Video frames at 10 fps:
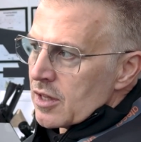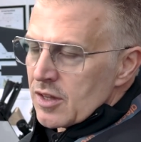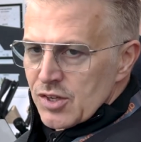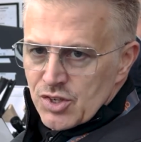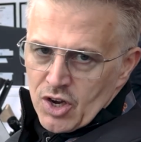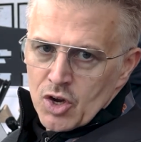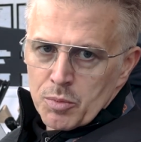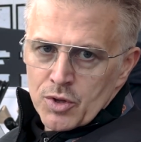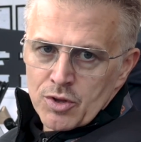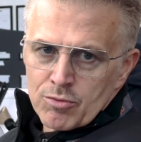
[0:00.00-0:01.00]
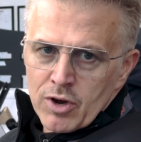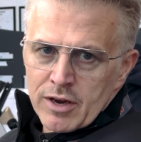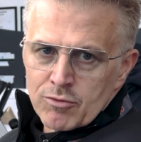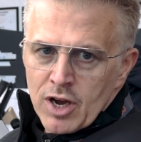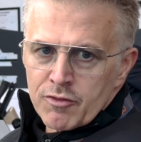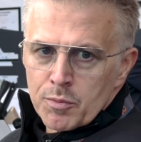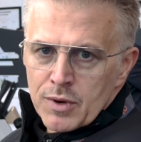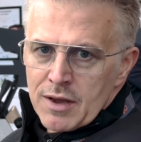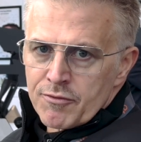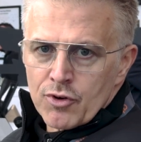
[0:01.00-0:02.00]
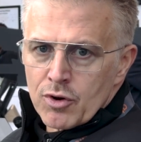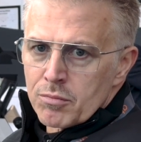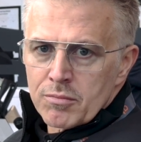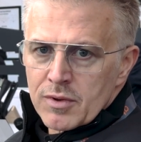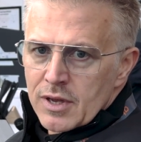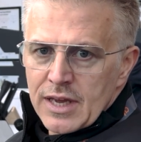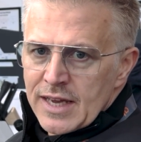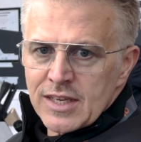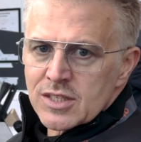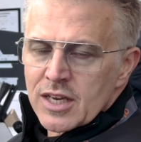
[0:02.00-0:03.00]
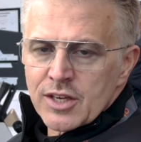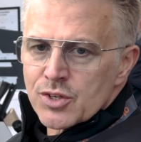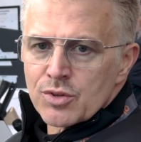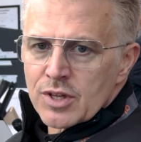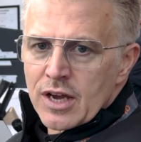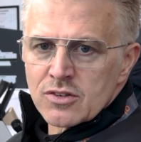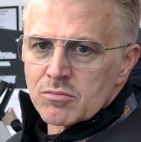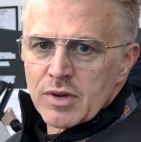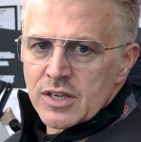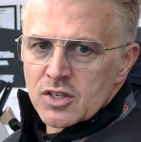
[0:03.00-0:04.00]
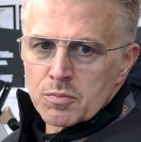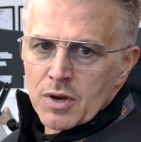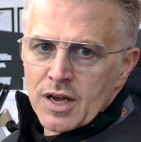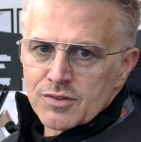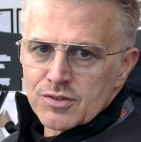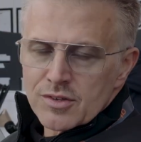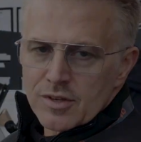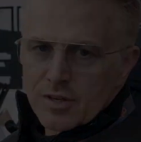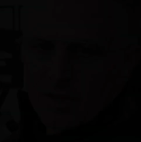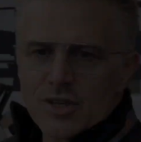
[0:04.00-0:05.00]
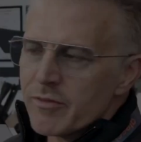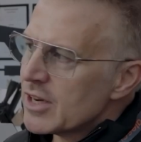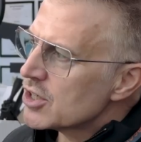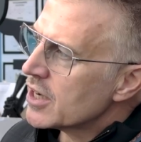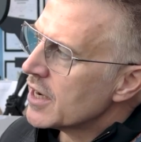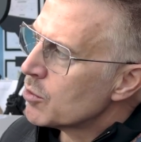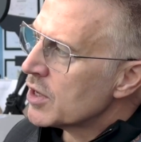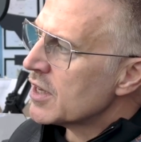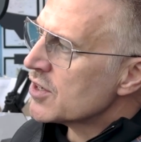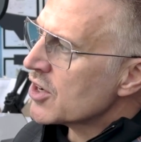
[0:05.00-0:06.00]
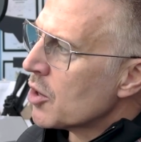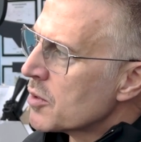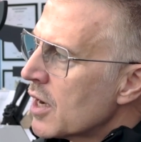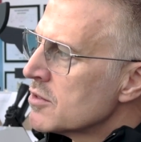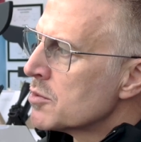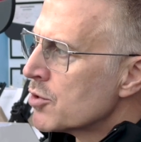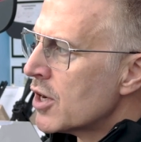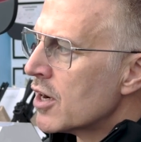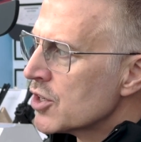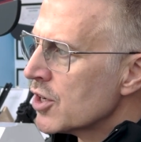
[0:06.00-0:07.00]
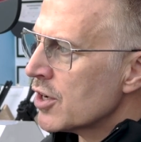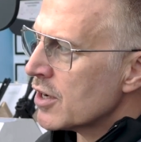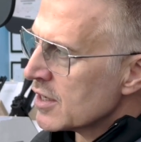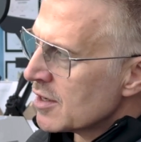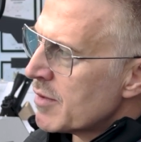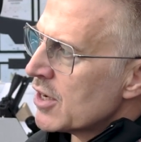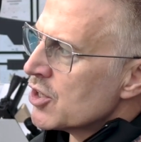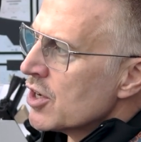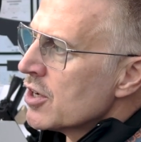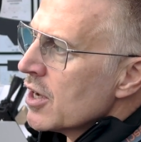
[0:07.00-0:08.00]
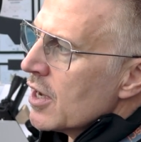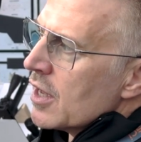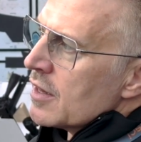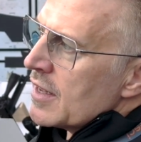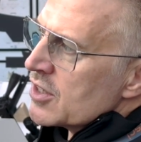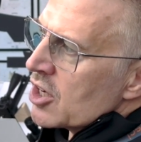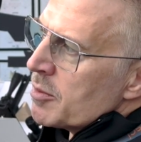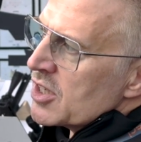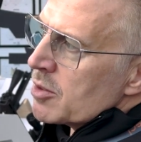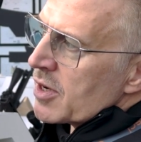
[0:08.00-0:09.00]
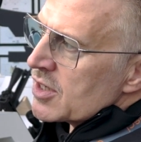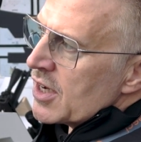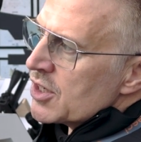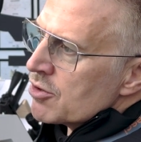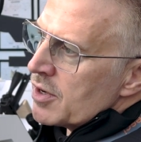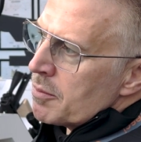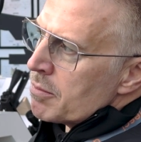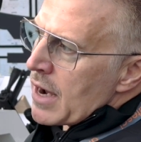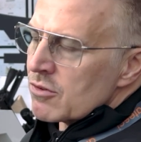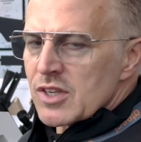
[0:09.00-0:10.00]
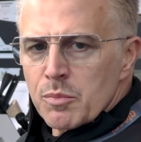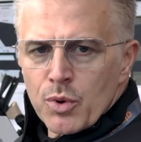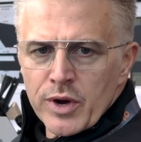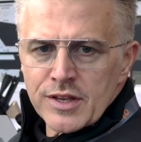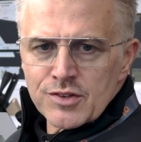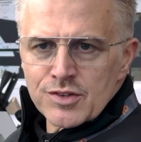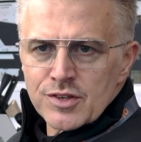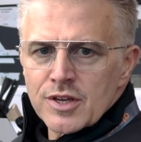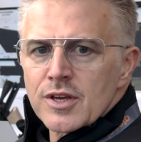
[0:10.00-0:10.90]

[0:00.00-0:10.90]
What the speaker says: This scope on the right rifle platform, easily 2,000 meters plus. So eventually when this scope comes into production, as I mentioned, there's going to be some accessory mounting points.